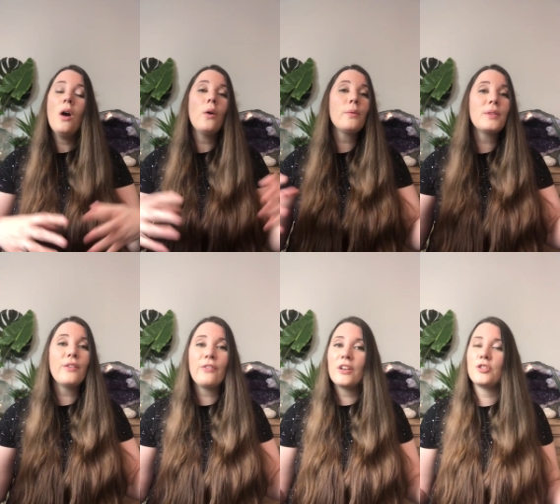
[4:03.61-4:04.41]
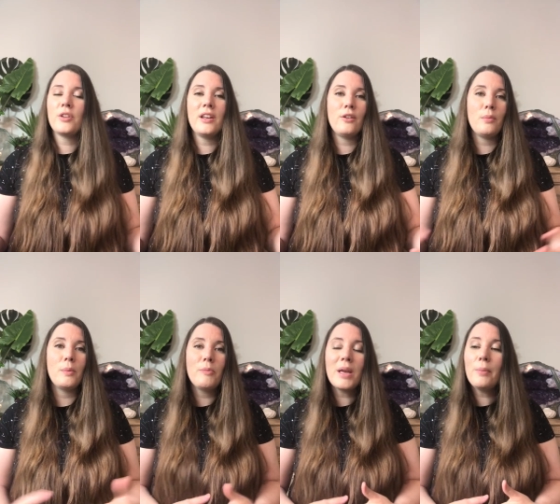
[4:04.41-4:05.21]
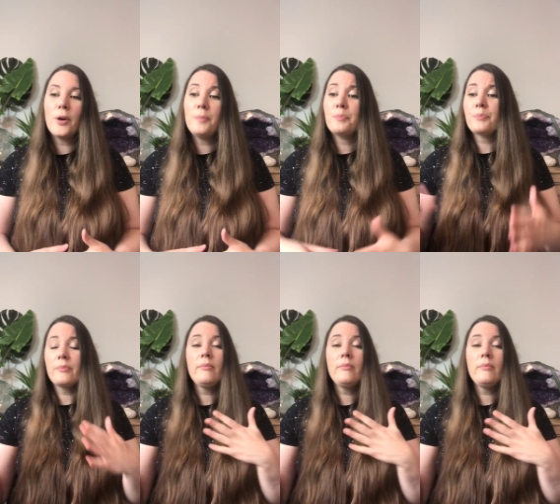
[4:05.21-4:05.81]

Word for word: or with a frustrating group of people,